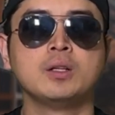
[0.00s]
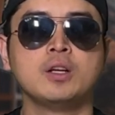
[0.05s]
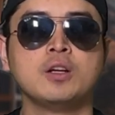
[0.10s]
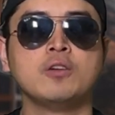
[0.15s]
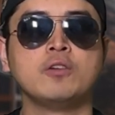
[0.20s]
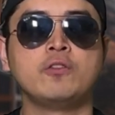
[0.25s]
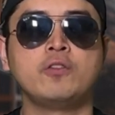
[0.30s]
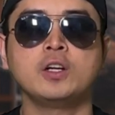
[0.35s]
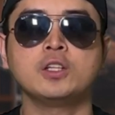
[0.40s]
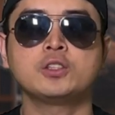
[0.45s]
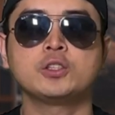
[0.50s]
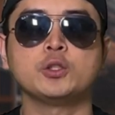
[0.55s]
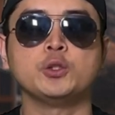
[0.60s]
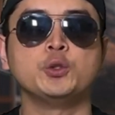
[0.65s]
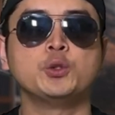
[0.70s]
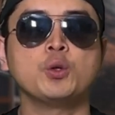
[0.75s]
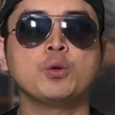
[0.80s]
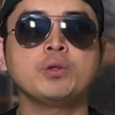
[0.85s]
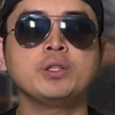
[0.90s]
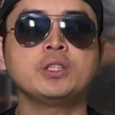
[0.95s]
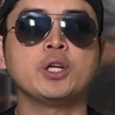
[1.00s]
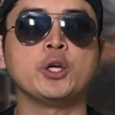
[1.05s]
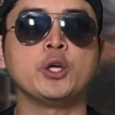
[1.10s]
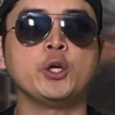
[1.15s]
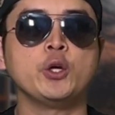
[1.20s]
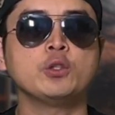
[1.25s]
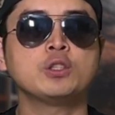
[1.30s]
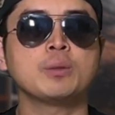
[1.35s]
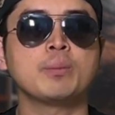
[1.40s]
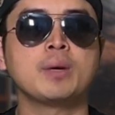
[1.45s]
First, you don't need a
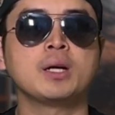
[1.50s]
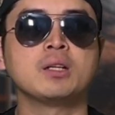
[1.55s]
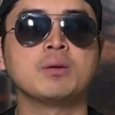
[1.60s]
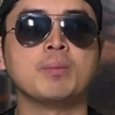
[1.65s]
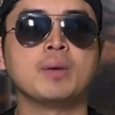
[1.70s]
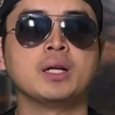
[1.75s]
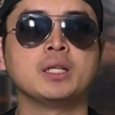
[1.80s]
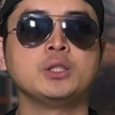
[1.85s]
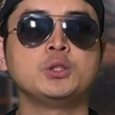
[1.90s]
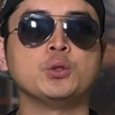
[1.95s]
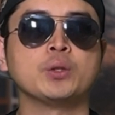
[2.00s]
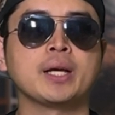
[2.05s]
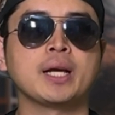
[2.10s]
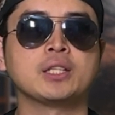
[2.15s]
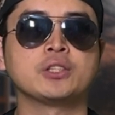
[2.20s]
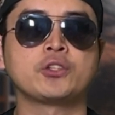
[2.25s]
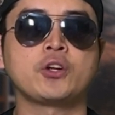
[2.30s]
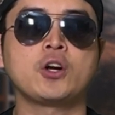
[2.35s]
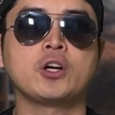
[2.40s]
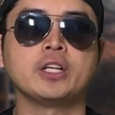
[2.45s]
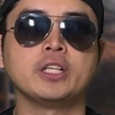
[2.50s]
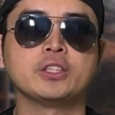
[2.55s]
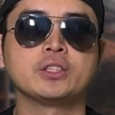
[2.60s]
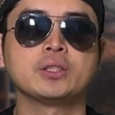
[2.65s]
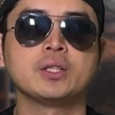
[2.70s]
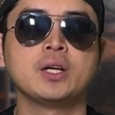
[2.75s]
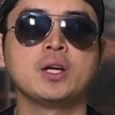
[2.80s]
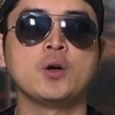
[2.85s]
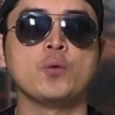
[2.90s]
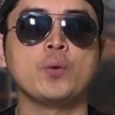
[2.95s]
huge amount of money to get started.
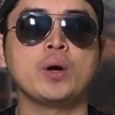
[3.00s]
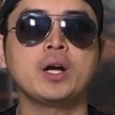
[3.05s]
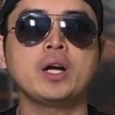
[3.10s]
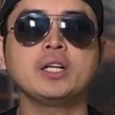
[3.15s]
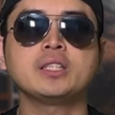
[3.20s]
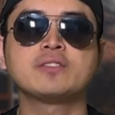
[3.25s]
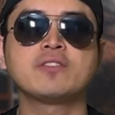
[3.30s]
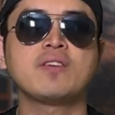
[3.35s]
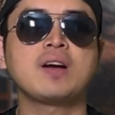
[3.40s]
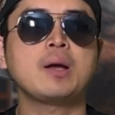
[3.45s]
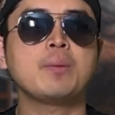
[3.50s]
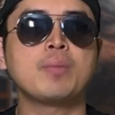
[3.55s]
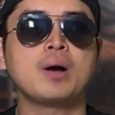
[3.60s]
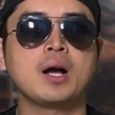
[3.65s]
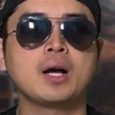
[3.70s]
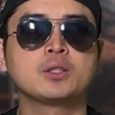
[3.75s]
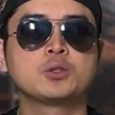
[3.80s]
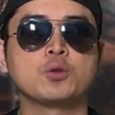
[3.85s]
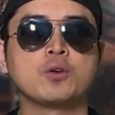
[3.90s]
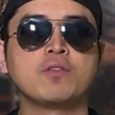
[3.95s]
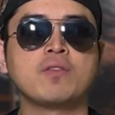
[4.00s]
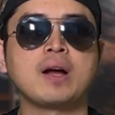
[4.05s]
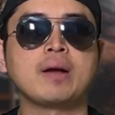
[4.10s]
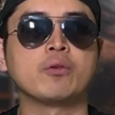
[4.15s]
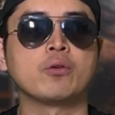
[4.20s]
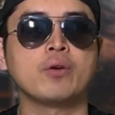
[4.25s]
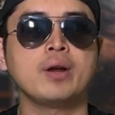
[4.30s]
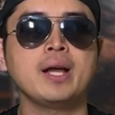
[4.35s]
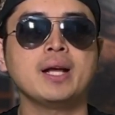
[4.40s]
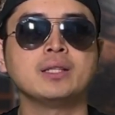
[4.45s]
Whether it's $5 or $5
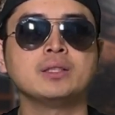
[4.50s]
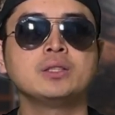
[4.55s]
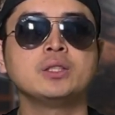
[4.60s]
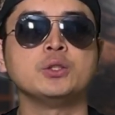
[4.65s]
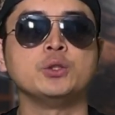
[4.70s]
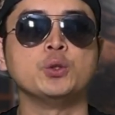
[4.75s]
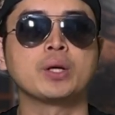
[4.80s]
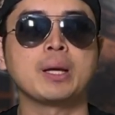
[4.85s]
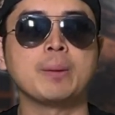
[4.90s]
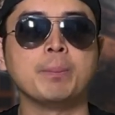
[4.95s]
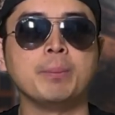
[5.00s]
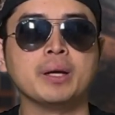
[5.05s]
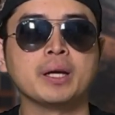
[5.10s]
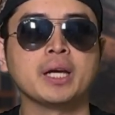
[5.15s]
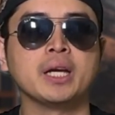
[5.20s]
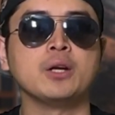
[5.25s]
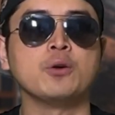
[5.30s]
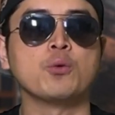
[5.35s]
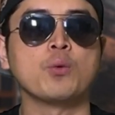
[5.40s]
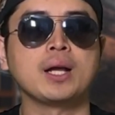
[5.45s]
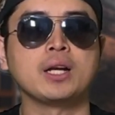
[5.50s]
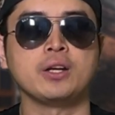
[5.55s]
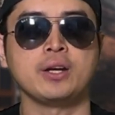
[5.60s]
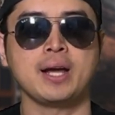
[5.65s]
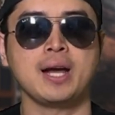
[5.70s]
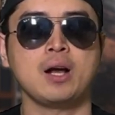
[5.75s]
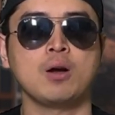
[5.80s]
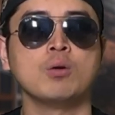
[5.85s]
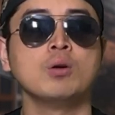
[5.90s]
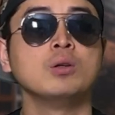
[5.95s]
grand, you can begin right
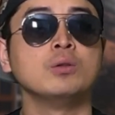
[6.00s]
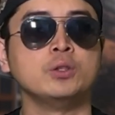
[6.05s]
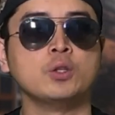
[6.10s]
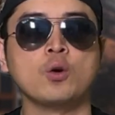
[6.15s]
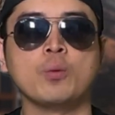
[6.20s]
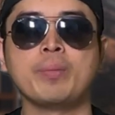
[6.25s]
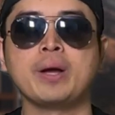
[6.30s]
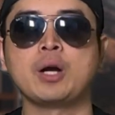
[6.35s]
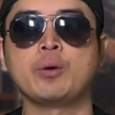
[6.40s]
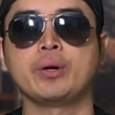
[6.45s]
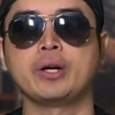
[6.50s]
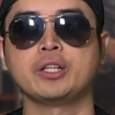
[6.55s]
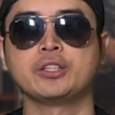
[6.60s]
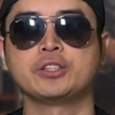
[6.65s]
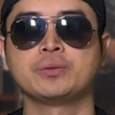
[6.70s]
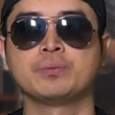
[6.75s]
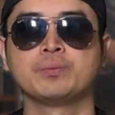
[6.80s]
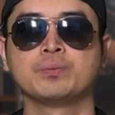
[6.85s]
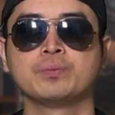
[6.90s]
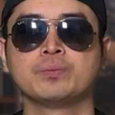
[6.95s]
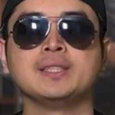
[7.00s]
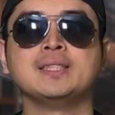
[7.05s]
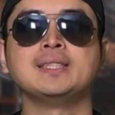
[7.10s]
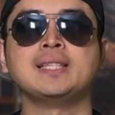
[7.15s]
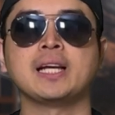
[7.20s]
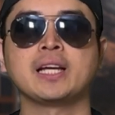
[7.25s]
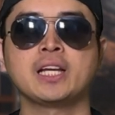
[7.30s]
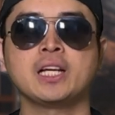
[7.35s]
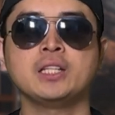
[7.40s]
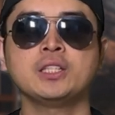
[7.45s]
now, no barriers.
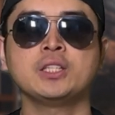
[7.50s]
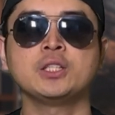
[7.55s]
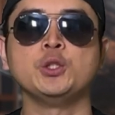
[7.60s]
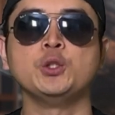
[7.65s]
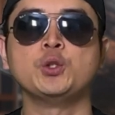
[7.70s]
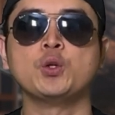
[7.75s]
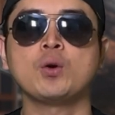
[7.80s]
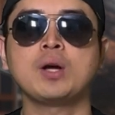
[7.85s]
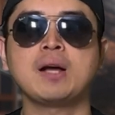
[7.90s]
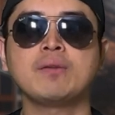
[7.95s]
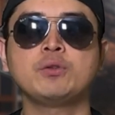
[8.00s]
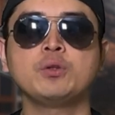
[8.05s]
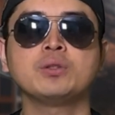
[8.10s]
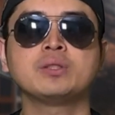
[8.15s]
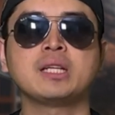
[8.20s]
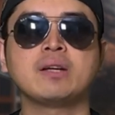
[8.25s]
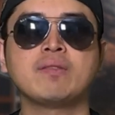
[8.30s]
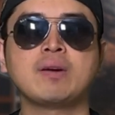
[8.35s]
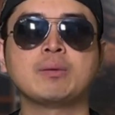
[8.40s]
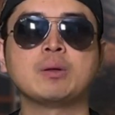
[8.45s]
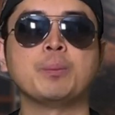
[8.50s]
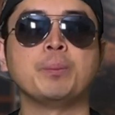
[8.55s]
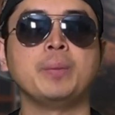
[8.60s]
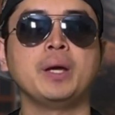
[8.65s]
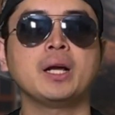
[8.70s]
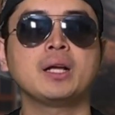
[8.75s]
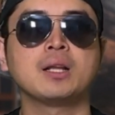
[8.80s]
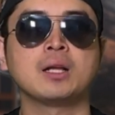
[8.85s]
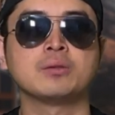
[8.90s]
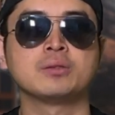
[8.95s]
Second, you don't have to save up a
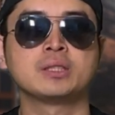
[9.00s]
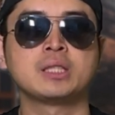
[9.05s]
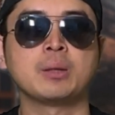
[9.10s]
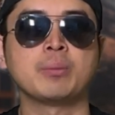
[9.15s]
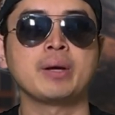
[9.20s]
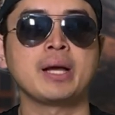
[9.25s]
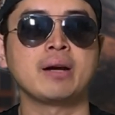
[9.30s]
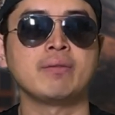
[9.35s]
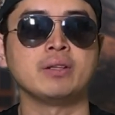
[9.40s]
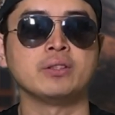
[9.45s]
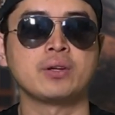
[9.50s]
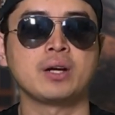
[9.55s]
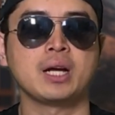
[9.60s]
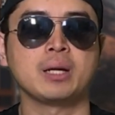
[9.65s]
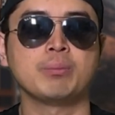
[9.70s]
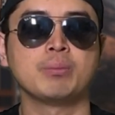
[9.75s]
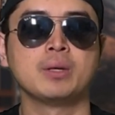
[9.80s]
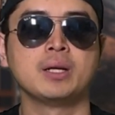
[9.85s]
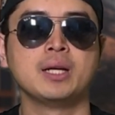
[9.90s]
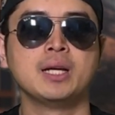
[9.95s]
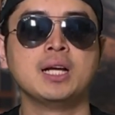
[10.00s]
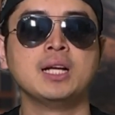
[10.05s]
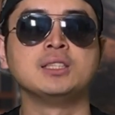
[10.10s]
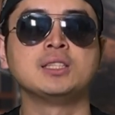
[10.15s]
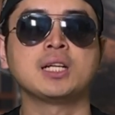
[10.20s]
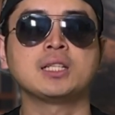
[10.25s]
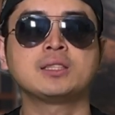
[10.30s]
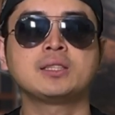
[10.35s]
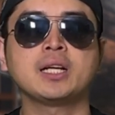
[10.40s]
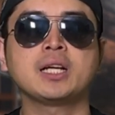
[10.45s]
big lump sum every time.
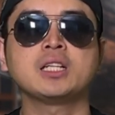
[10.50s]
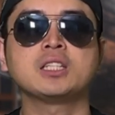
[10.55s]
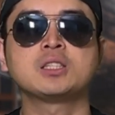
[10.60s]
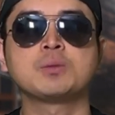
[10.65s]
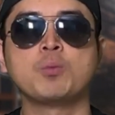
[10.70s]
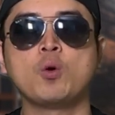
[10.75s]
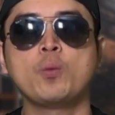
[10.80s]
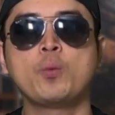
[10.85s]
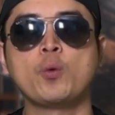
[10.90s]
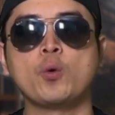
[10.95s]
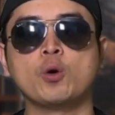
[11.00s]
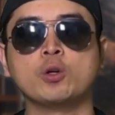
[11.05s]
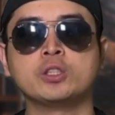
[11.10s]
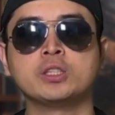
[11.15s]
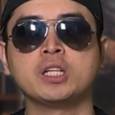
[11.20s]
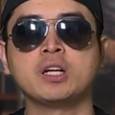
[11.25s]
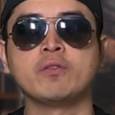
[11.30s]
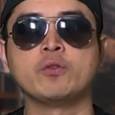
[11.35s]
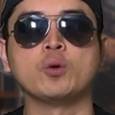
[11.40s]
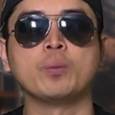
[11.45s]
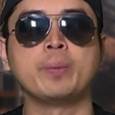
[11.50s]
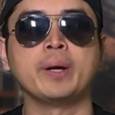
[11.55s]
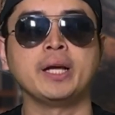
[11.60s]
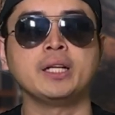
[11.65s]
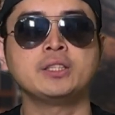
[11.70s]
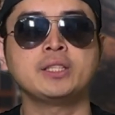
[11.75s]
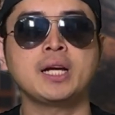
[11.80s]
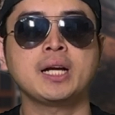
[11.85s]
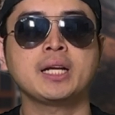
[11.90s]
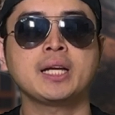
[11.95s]
Just take a small portion of your
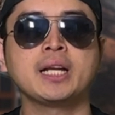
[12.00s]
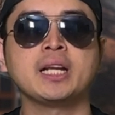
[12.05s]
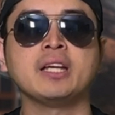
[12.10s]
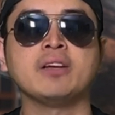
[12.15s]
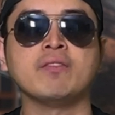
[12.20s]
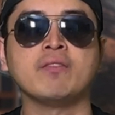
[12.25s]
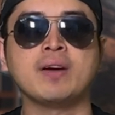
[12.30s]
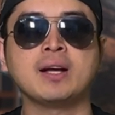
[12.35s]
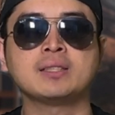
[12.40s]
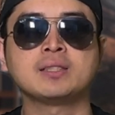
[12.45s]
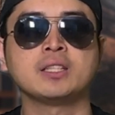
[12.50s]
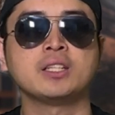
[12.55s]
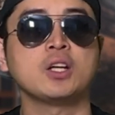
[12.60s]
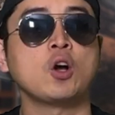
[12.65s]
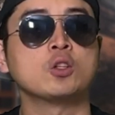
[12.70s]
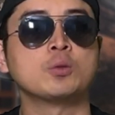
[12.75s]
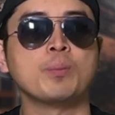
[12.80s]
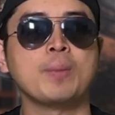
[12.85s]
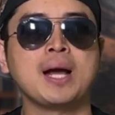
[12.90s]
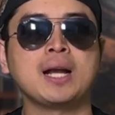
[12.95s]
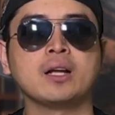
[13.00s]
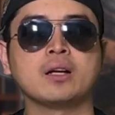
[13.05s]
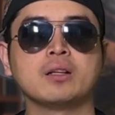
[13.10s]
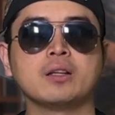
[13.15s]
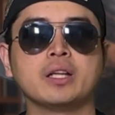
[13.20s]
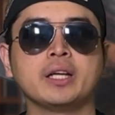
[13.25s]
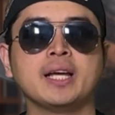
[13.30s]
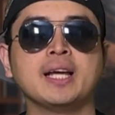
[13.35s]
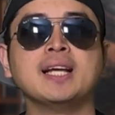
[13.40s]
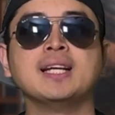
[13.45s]
paycheck and invest it
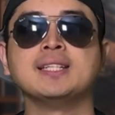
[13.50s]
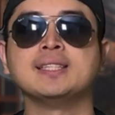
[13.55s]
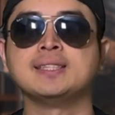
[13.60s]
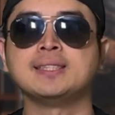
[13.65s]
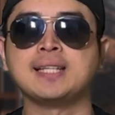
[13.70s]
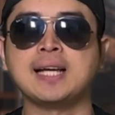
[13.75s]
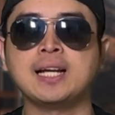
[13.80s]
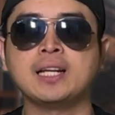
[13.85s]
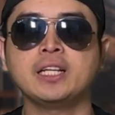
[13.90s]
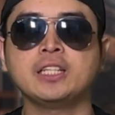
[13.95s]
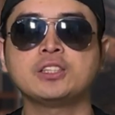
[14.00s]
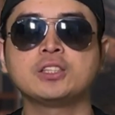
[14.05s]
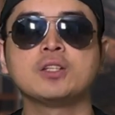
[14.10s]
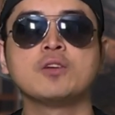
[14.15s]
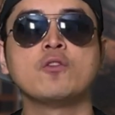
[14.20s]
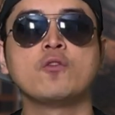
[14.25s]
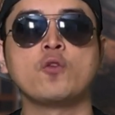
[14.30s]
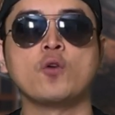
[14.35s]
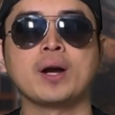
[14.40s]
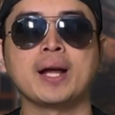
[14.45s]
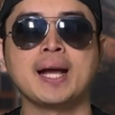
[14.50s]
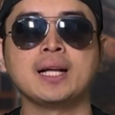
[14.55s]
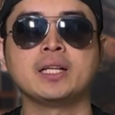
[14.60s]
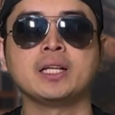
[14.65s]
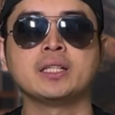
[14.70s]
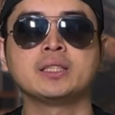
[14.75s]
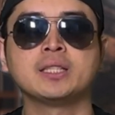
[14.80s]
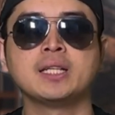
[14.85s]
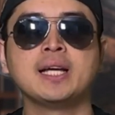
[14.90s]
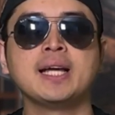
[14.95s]
automatically. Set it, forget
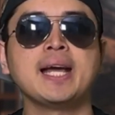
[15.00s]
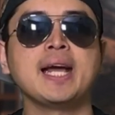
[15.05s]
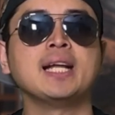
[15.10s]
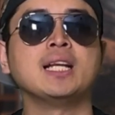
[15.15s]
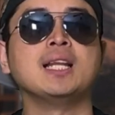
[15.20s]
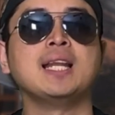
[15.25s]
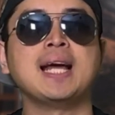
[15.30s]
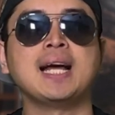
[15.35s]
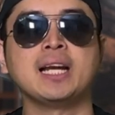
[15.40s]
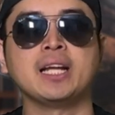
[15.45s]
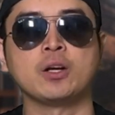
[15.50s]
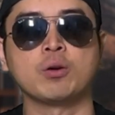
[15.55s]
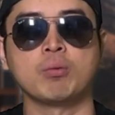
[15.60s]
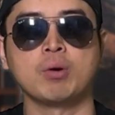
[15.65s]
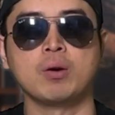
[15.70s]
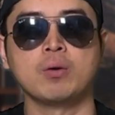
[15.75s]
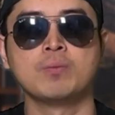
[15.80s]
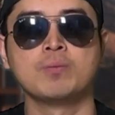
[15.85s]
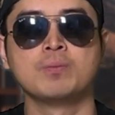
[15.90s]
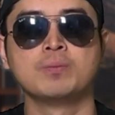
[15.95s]
it, and let it grow.